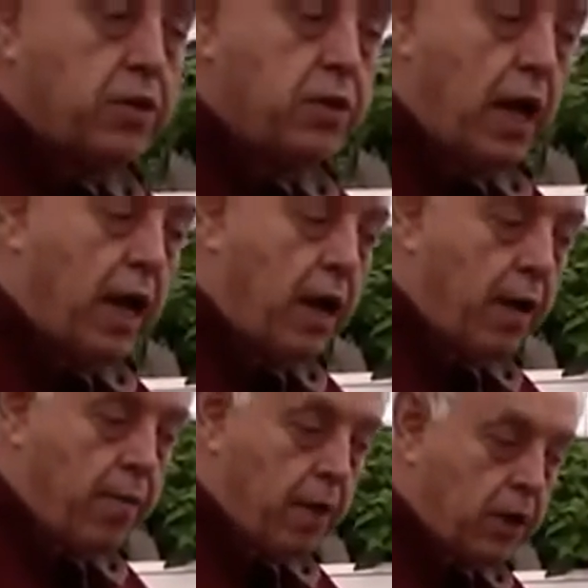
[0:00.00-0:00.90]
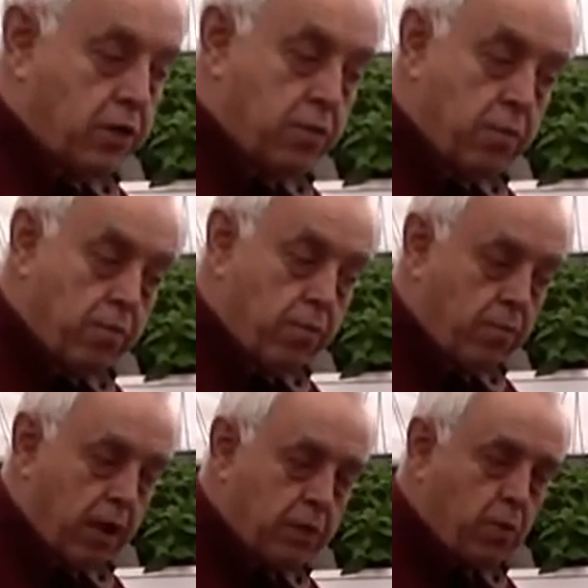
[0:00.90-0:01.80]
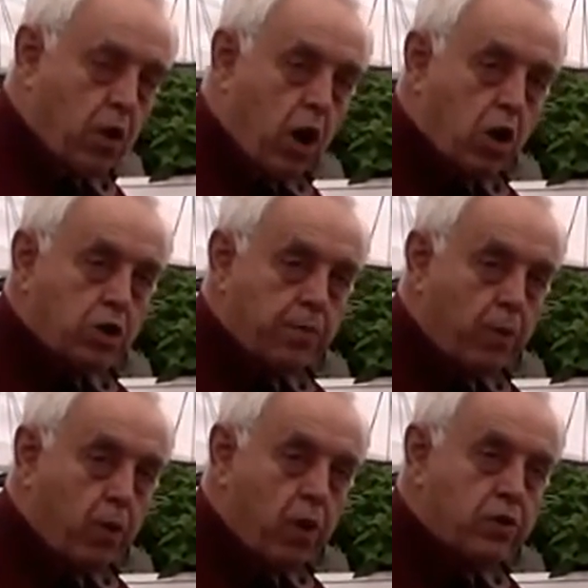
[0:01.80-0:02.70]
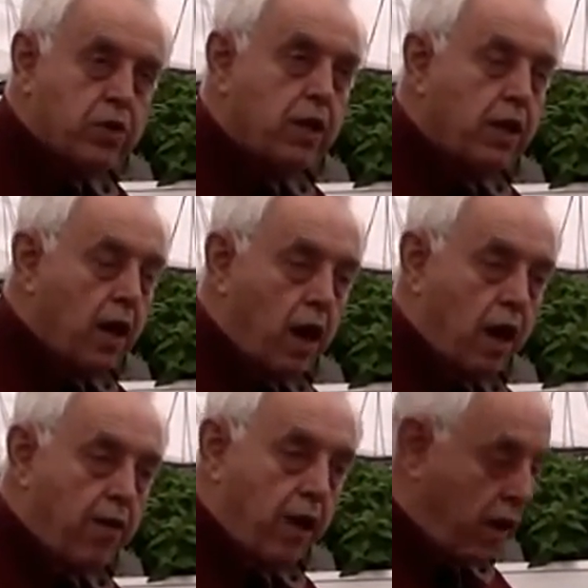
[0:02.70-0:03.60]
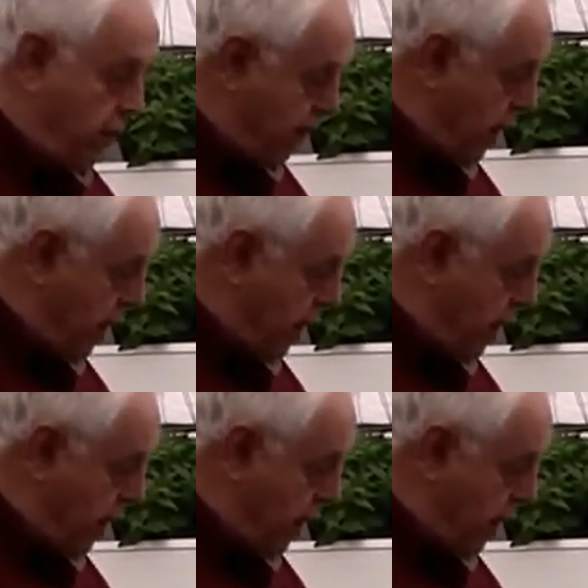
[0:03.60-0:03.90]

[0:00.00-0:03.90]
more larger pores are found